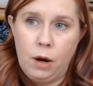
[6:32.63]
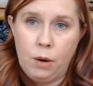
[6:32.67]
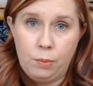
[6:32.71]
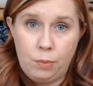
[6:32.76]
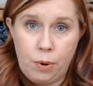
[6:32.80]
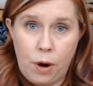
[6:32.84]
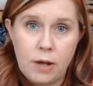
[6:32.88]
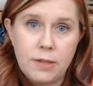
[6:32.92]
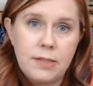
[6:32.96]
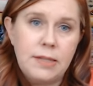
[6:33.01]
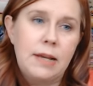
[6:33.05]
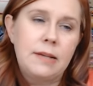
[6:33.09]

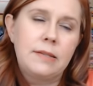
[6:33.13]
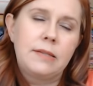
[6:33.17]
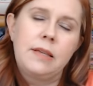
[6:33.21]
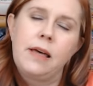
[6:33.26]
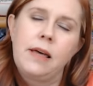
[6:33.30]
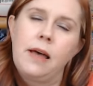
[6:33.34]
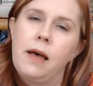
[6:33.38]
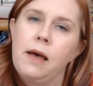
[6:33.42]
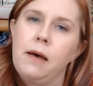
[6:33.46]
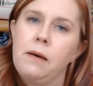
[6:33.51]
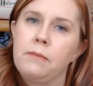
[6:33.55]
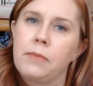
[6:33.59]
process
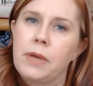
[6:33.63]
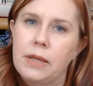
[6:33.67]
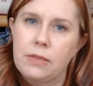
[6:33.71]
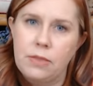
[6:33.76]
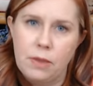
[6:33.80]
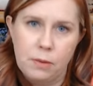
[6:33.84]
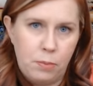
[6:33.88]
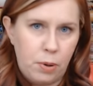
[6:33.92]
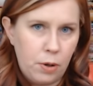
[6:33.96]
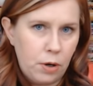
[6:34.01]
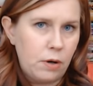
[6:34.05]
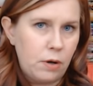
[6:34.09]
them, get
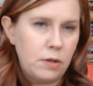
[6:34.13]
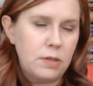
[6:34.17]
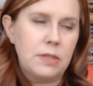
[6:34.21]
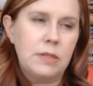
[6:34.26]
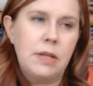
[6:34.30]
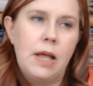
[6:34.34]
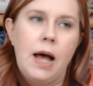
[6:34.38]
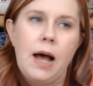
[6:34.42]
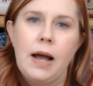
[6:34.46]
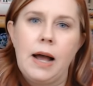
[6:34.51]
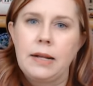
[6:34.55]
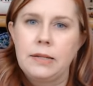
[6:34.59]
them put on
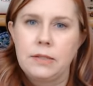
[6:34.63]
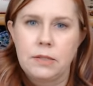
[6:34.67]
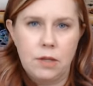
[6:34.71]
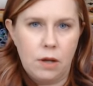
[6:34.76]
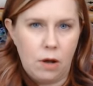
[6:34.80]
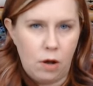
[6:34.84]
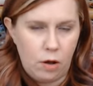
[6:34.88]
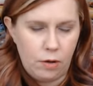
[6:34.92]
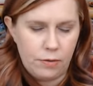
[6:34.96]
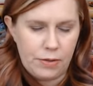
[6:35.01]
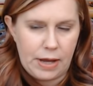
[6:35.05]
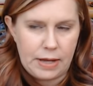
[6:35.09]
slides,
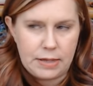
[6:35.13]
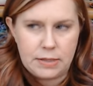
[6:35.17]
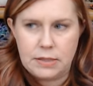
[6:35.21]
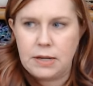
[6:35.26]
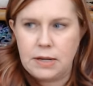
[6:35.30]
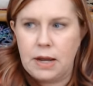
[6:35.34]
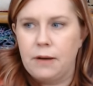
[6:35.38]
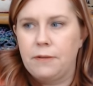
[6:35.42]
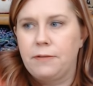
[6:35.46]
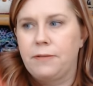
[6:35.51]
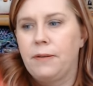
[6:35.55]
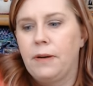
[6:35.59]
all that
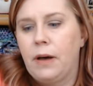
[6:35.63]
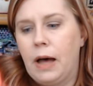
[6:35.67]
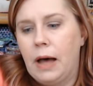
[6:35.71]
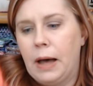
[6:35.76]
stuff.